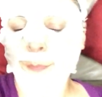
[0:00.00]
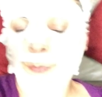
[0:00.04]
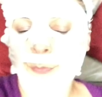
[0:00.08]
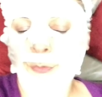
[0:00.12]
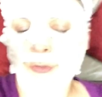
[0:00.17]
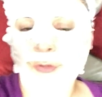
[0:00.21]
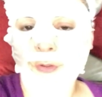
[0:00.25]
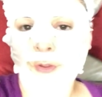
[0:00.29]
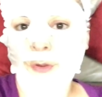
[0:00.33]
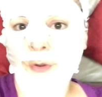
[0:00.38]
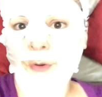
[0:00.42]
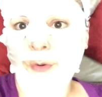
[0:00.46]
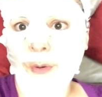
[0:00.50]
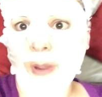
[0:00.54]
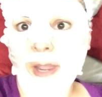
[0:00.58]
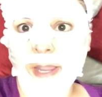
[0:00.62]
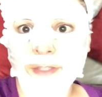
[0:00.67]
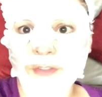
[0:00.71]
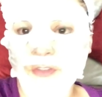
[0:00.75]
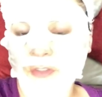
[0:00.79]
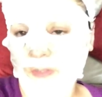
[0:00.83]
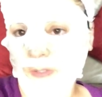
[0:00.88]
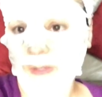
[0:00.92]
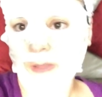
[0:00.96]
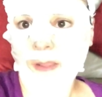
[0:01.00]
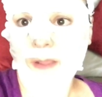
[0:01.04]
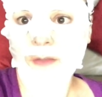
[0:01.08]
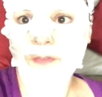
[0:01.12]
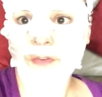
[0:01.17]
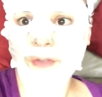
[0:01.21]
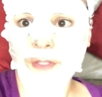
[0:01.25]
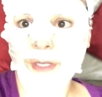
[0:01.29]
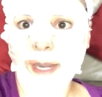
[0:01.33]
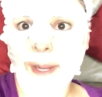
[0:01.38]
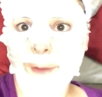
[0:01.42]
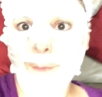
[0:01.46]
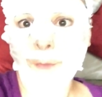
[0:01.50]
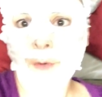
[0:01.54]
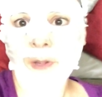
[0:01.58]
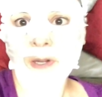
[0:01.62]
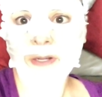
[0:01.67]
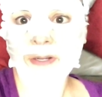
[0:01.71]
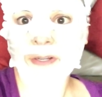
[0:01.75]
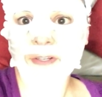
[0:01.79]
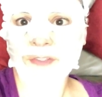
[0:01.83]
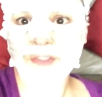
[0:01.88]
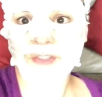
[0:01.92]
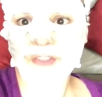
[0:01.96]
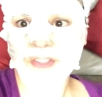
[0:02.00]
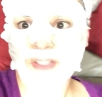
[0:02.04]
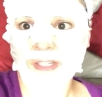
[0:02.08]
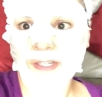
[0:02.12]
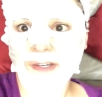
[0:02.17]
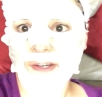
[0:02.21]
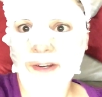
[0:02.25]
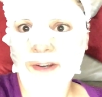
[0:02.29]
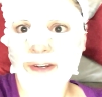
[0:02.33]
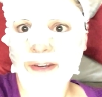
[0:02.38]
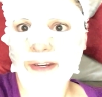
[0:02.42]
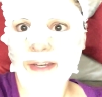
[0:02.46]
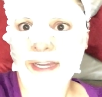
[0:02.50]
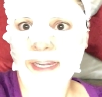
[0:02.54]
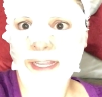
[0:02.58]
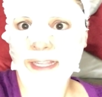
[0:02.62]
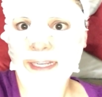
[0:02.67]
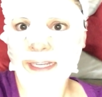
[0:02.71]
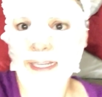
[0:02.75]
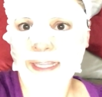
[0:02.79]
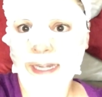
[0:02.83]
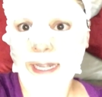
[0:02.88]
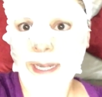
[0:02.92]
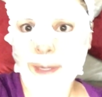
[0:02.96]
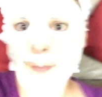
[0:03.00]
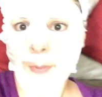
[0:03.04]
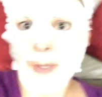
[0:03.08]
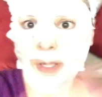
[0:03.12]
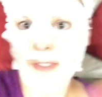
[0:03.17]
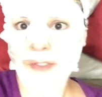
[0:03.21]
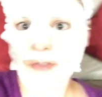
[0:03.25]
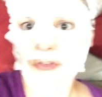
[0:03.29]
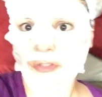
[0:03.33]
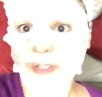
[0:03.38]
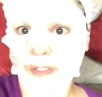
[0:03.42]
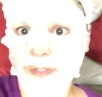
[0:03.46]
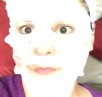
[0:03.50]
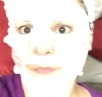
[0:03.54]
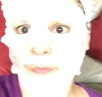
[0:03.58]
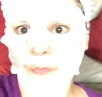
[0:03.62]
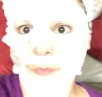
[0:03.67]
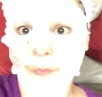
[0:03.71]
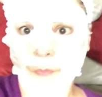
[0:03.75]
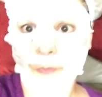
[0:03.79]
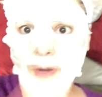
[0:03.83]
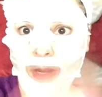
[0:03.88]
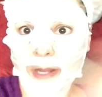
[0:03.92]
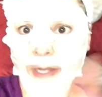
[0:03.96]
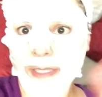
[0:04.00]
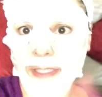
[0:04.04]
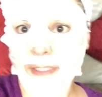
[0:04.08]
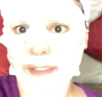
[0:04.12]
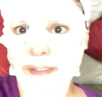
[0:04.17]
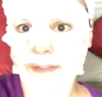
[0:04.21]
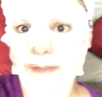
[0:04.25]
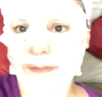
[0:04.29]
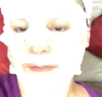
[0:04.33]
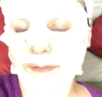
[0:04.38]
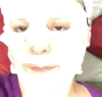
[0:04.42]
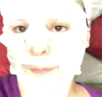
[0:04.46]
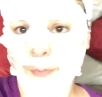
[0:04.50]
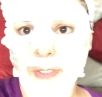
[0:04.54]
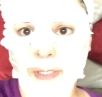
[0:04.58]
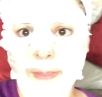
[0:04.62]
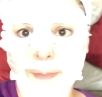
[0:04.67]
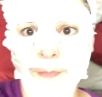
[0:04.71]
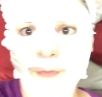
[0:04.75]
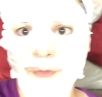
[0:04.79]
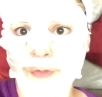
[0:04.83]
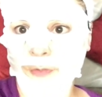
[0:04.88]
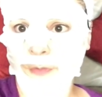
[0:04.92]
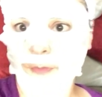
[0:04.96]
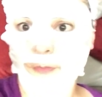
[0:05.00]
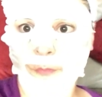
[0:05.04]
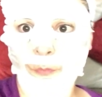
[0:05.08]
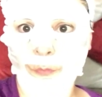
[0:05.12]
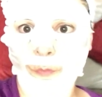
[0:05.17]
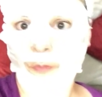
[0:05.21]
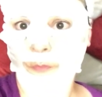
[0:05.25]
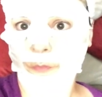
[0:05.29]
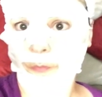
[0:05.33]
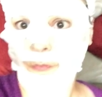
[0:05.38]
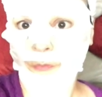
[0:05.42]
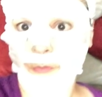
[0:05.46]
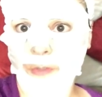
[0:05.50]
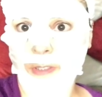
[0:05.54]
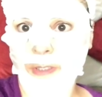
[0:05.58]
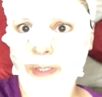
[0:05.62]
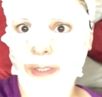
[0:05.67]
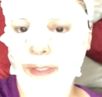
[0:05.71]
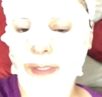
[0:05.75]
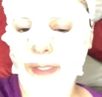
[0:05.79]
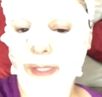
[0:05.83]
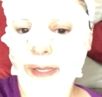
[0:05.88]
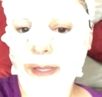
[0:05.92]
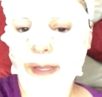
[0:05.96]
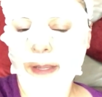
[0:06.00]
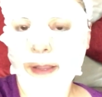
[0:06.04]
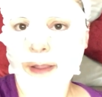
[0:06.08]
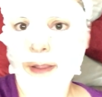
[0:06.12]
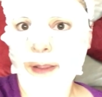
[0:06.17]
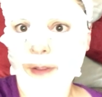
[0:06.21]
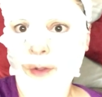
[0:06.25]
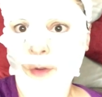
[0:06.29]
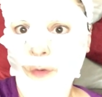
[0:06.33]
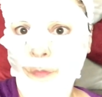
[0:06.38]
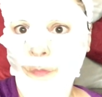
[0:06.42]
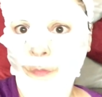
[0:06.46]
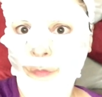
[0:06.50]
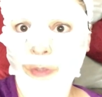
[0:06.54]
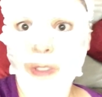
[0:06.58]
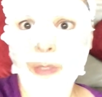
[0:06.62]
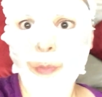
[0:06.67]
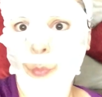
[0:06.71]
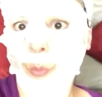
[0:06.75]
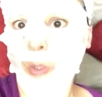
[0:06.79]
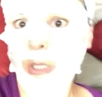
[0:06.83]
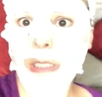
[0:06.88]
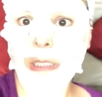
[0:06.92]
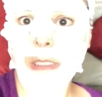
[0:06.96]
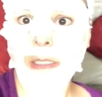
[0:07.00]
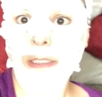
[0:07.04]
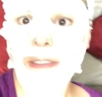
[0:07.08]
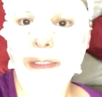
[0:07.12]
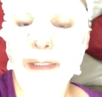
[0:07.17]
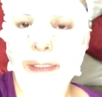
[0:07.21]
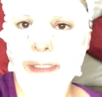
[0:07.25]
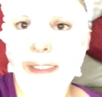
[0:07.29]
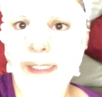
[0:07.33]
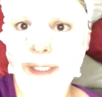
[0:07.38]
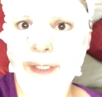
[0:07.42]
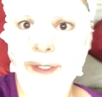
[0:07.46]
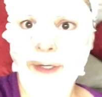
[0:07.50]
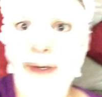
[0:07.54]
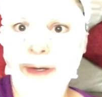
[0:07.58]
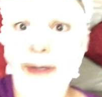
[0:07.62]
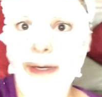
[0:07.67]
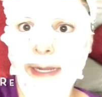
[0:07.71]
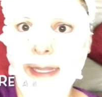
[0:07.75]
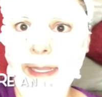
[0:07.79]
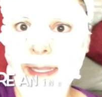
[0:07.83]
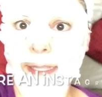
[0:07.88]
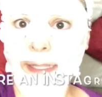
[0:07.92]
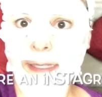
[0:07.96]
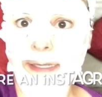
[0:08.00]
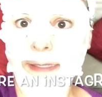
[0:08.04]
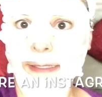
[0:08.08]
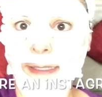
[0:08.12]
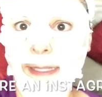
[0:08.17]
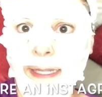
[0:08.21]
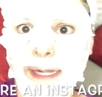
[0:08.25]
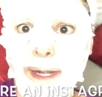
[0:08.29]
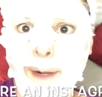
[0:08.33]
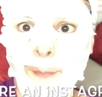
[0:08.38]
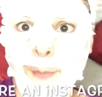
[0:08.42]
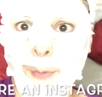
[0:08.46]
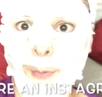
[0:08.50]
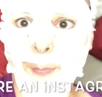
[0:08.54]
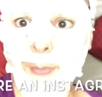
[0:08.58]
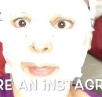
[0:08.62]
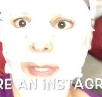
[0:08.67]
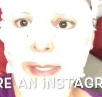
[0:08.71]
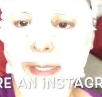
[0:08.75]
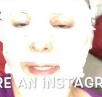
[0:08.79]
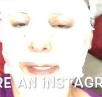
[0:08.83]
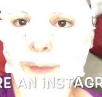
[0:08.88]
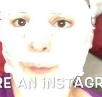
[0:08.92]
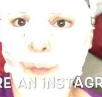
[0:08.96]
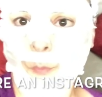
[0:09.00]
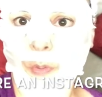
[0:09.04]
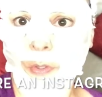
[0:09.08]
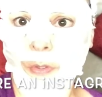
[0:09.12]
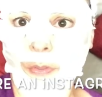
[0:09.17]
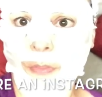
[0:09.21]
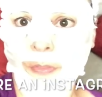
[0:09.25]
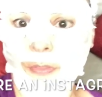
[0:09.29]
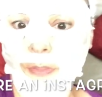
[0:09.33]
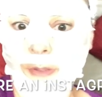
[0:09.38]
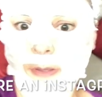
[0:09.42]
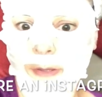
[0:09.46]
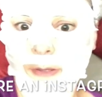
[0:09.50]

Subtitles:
So I just love it. I wanted to share, and again, I apologize for the rockiness, but I'm just free reeling it here. And again, I'll be back with